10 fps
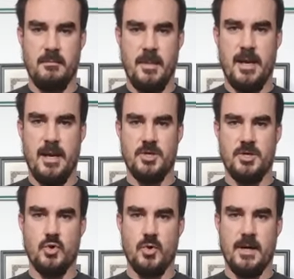Make
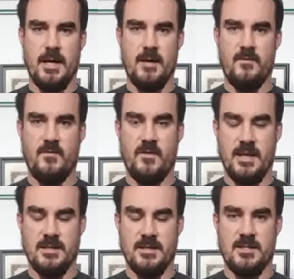sure it
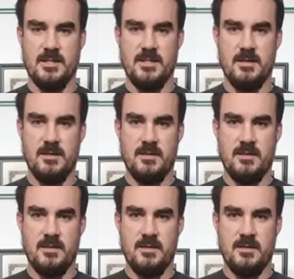fits.